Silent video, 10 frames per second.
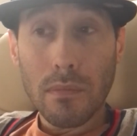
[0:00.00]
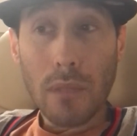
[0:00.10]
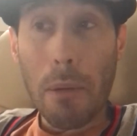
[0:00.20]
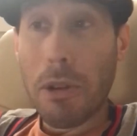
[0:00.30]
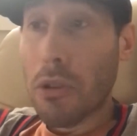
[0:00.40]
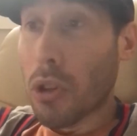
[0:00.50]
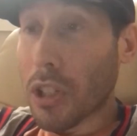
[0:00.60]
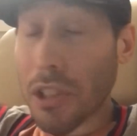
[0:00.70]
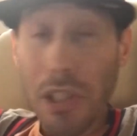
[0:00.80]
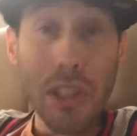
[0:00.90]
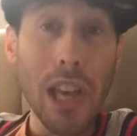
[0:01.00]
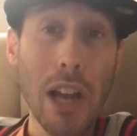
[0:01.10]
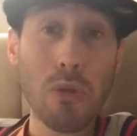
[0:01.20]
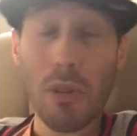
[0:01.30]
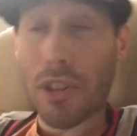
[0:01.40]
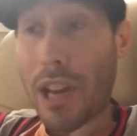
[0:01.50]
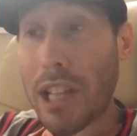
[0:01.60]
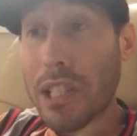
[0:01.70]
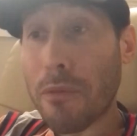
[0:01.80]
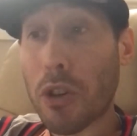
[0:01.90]
I mean, you look at the schedule. The
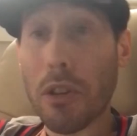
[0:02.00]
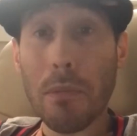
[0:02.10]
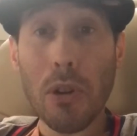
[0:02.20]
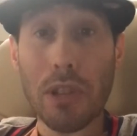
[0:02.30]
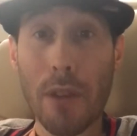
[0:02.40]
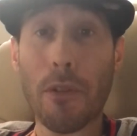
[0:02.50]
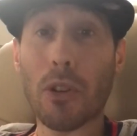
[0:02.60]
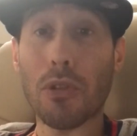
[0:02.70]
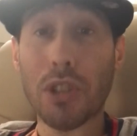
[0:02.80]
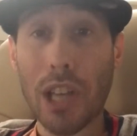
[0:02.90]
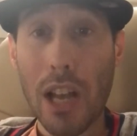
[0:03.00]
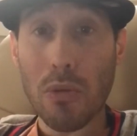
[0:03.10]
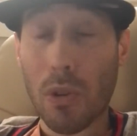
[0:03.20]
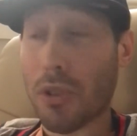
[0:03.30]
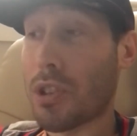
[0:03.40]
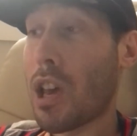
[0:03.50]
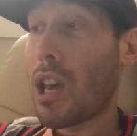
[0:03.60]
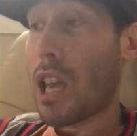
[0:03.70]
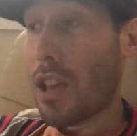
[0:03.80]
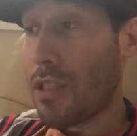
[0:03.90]
Nets have one of the more difficult schedules
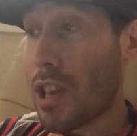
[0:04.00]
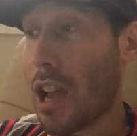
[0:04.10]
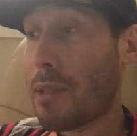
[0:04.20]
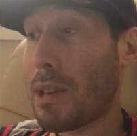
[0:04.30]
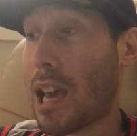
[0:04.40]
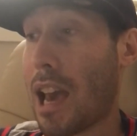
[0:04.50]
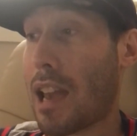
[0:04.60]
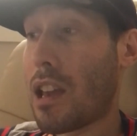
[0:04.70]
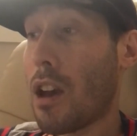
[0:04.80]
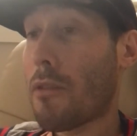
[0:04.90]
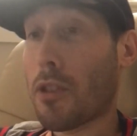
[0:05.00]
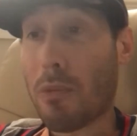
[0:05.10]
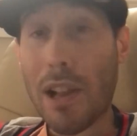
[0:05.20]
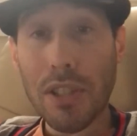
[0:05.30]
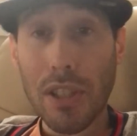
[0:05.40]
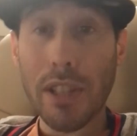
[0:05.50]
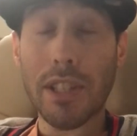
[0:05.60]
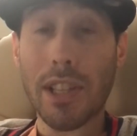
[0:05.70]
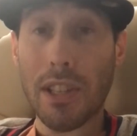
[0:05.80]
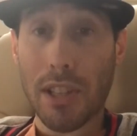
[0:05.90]
in the NBA for the rest of the
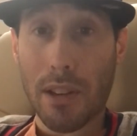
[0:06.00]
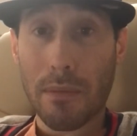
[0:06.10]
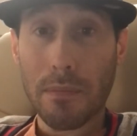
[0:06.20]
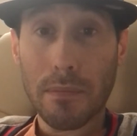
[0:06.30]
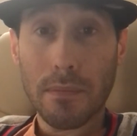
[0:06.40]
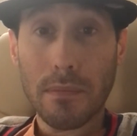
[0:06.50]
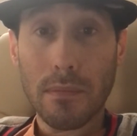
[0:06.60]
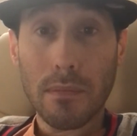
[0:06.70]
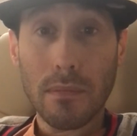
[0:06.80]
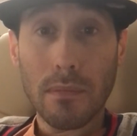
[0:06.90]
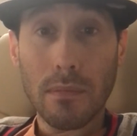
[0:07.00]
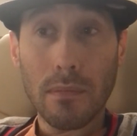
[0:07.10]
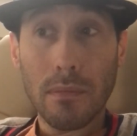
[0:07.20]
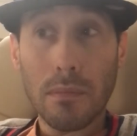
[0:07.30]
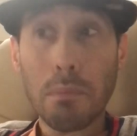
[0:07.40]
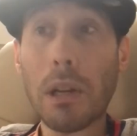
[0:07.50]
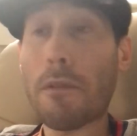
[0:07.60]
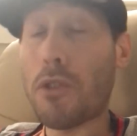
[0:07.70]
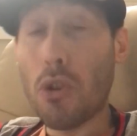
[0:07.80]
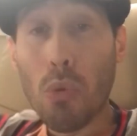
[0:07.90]
season. But
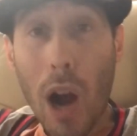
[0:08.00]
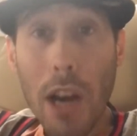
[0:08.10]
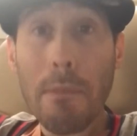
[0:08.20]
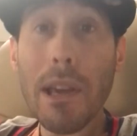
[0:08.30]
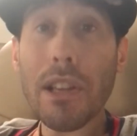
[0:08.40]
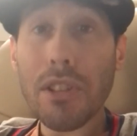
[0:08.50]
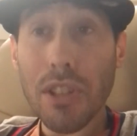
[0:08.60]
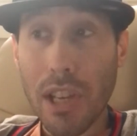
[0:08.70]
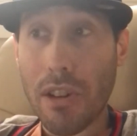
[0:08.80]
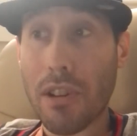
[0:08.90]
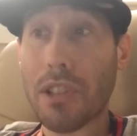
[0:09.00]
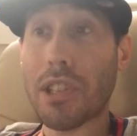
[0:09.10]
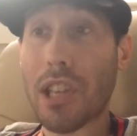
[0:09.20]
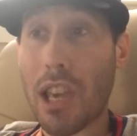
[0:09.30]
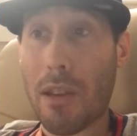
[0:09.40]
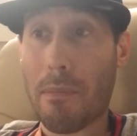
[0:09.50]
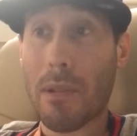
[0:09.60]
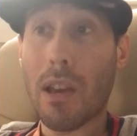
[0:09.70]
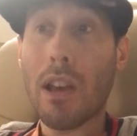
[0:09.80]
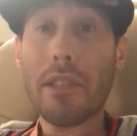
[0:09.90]
if you want to be considered a team
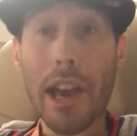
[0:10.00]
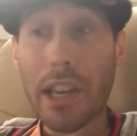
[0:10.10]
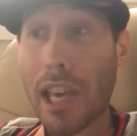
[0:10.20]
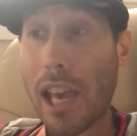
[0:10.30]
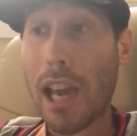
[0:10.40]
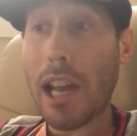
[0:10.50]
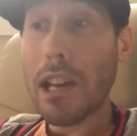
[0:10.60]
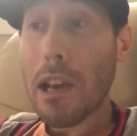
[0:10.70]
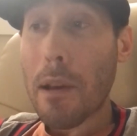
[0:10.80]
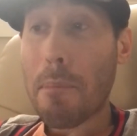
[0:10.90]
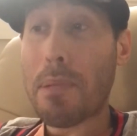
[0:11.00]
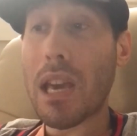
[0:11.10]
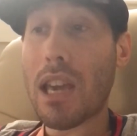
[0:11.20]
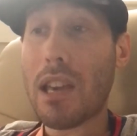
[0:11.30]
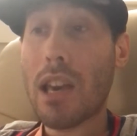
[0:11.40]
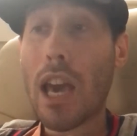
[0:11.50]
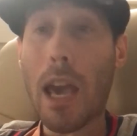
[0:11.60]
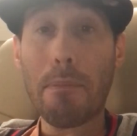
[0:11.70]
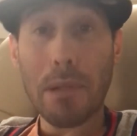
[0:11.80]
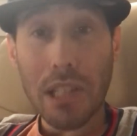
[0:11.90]
that can be
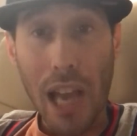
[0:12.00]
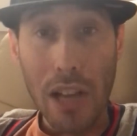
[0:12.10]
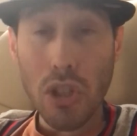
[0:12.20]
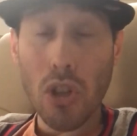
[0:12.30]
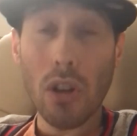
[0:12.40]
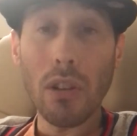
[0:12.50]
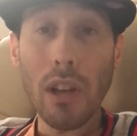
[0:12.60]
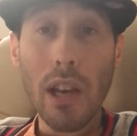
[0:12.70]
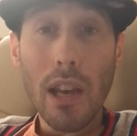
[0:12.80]
a potential